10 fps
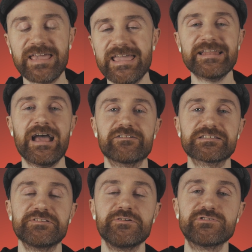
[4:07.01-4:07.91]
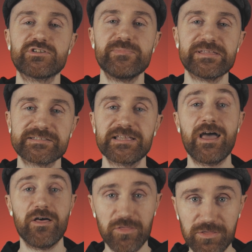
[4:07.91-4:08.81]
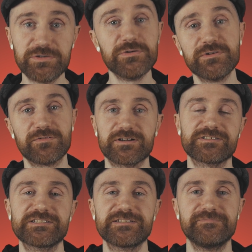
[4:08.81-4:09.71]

Kate Harrison who submits The Universe.